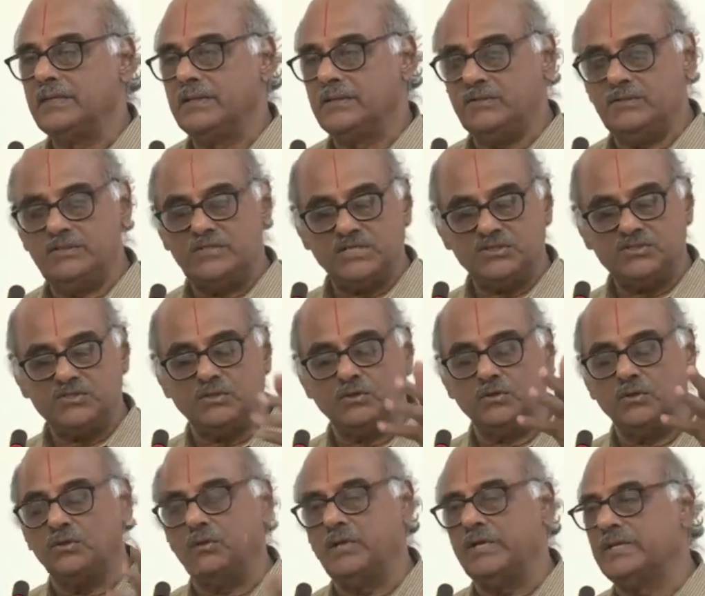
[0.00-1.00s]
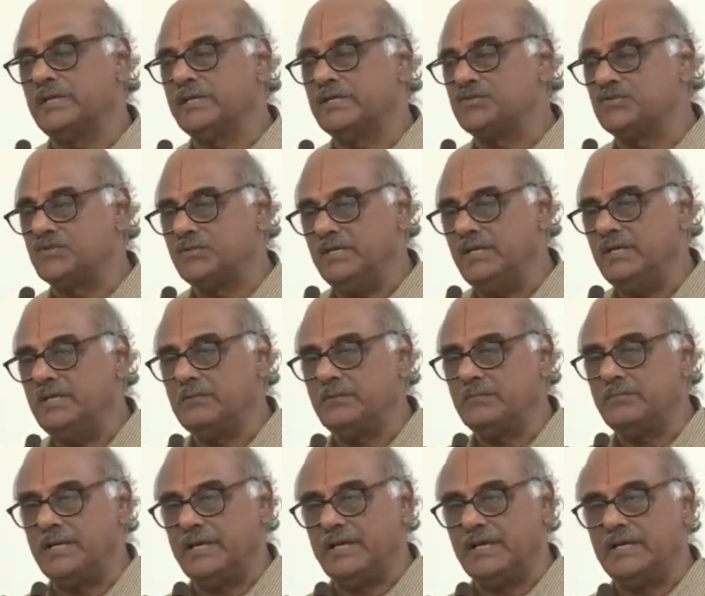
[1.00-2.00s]
You just Google it and see
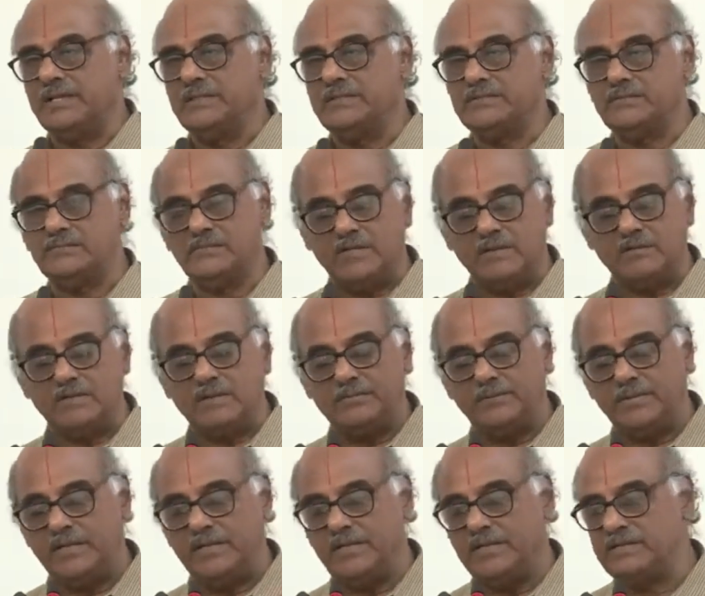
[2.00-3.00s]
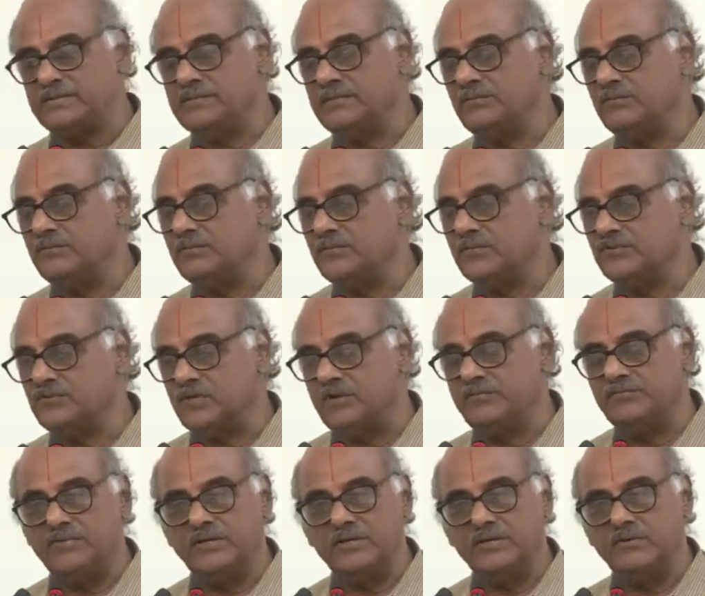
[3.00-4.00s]
plagiarism come up, plagiarism
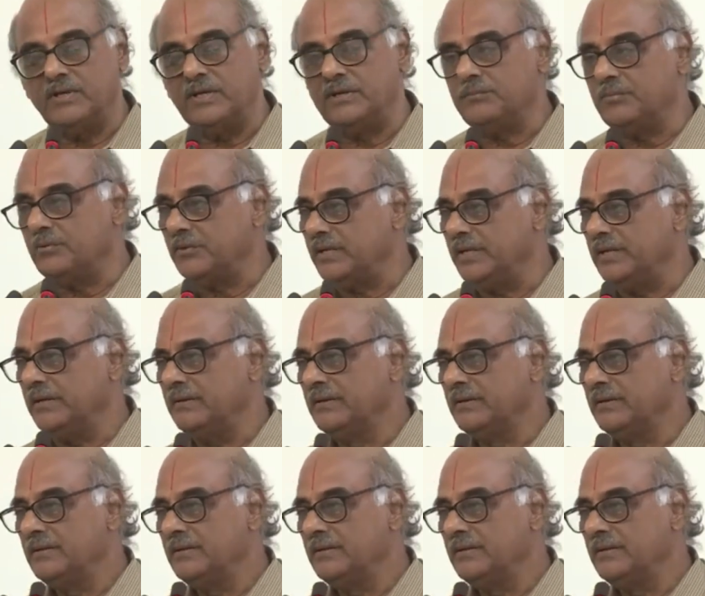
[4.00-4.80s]
software you can put it.